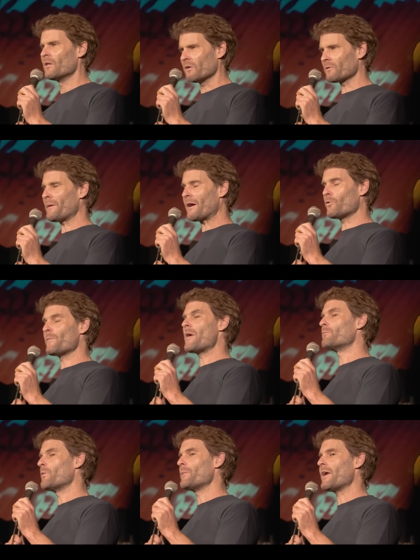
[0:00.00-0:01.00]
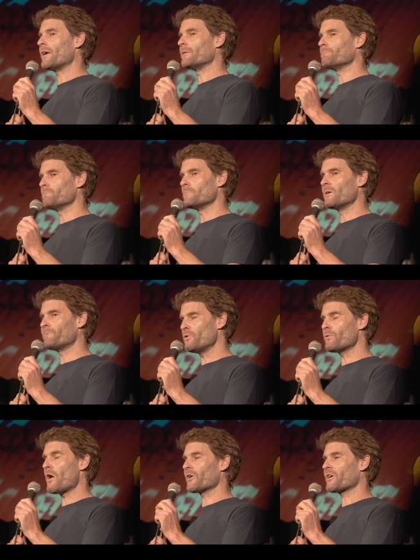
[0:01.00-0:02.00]
Like, back when men were men, if
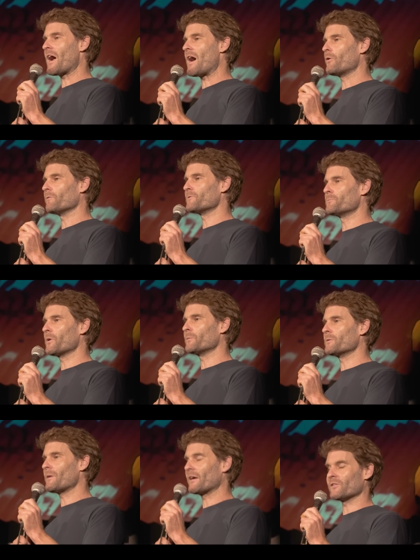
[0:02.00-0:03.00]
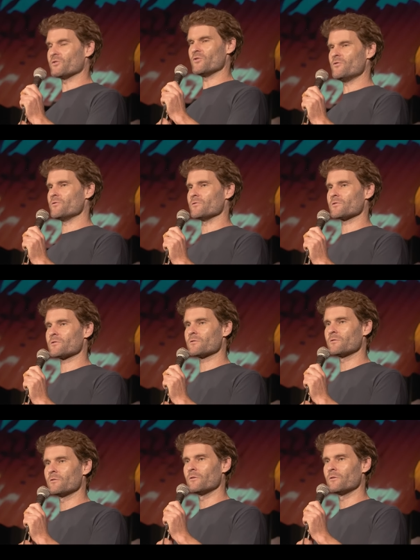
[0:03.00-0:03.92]
you wrote a car off, you'd probably make the news.